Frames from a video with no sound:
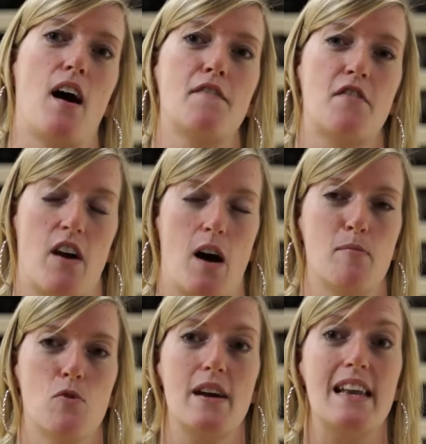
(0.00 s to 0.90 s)
that are for our
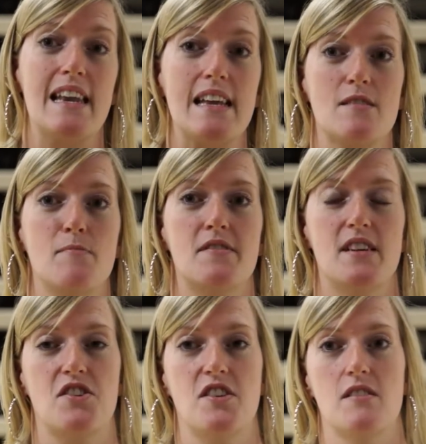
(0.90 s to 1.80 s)
more elite
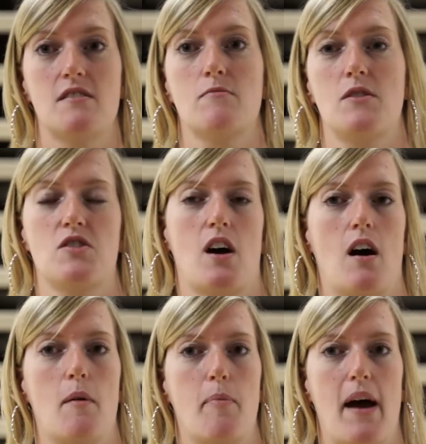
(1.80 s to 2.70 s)
musicians, which
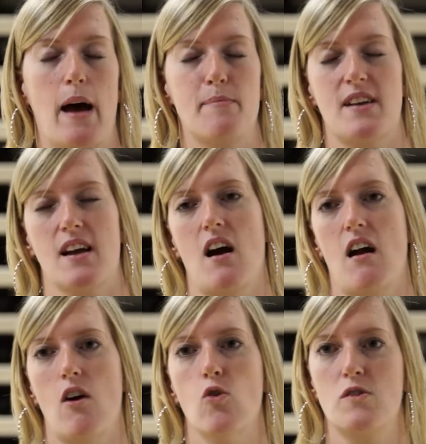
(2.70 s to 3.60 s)
are perhaps like
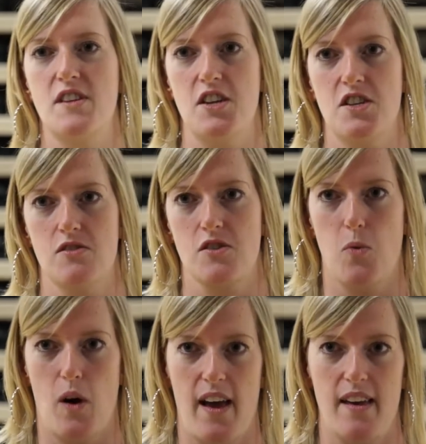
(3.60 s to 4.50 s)
our auditioned
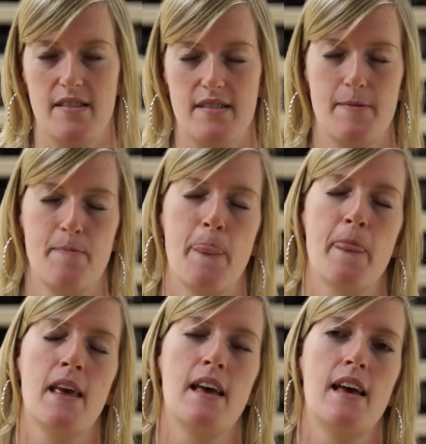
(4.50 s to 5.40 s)
choirs.
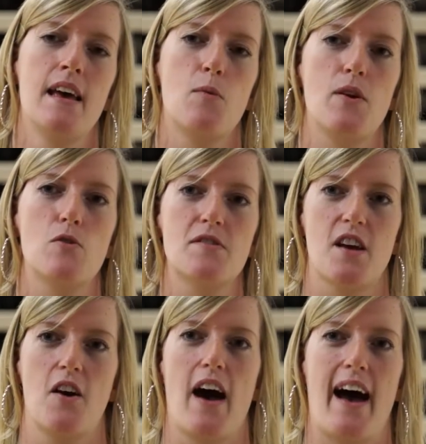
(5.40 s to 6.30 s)
We
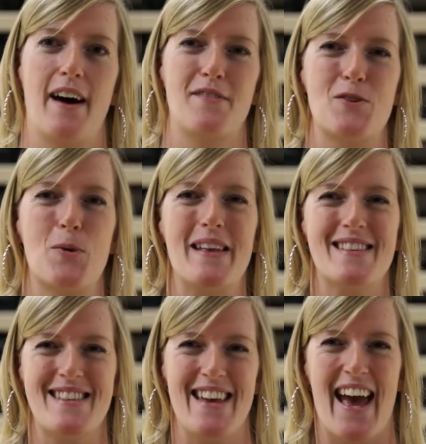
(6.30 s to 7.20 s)
also have
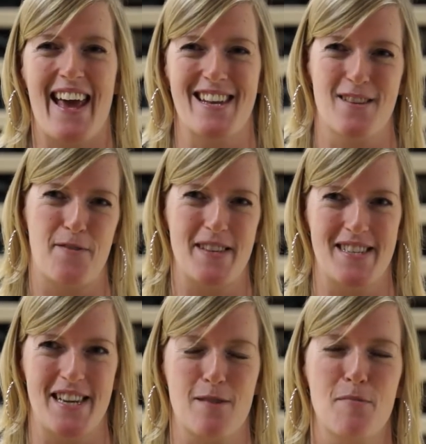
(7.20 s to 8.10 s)
28
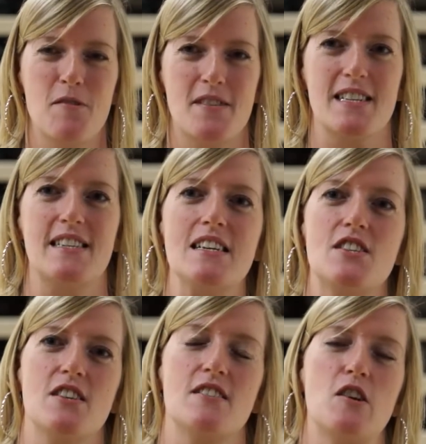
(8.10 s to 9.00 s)
visiting music
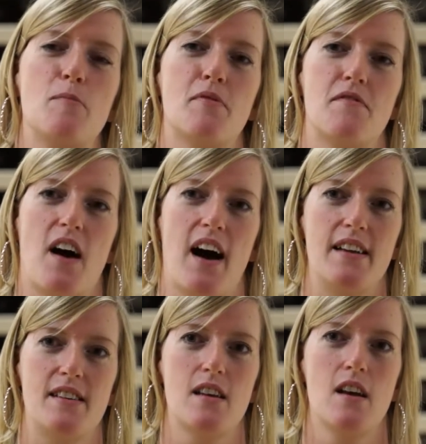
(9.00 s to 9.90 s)
teachers who
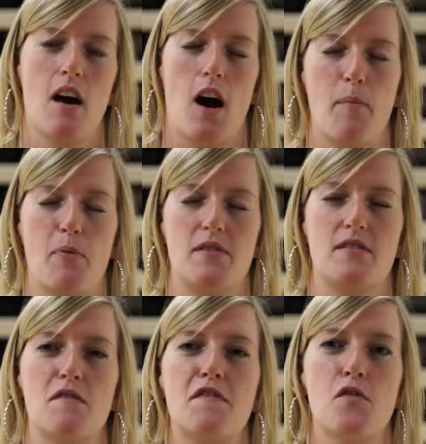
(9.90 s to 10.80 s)
provide
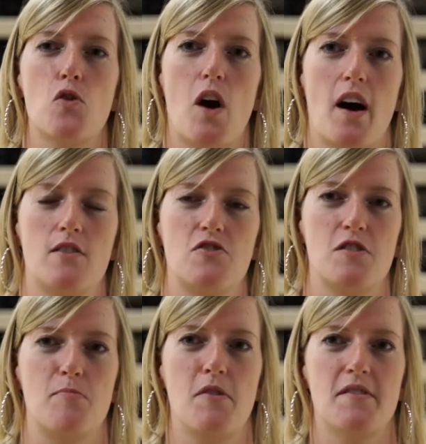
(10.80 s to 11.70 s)
upwards of
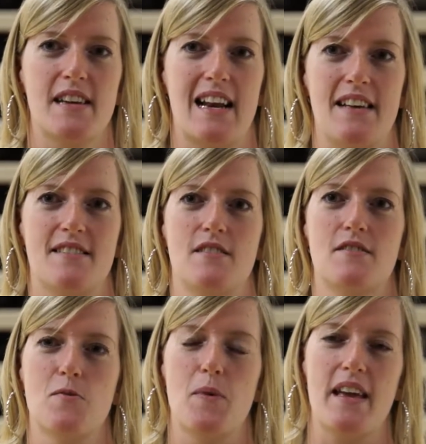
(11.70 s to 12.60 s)
400 music
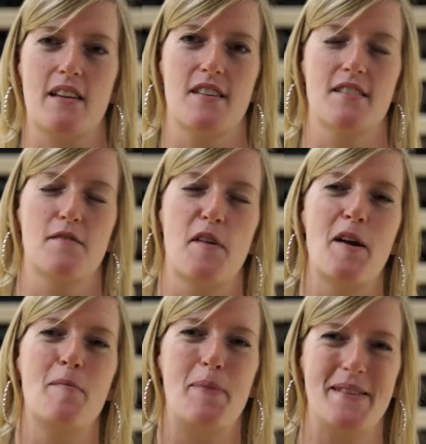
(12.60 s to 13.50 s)
lessons a week. So it's a
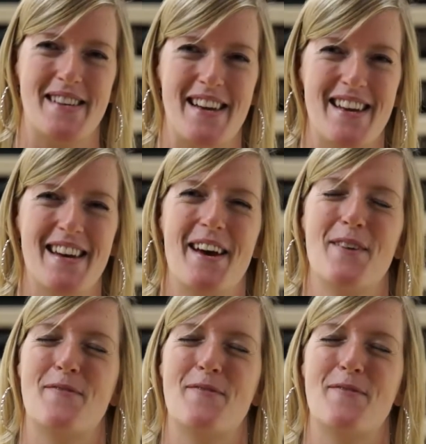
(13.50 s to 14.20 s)
very busy,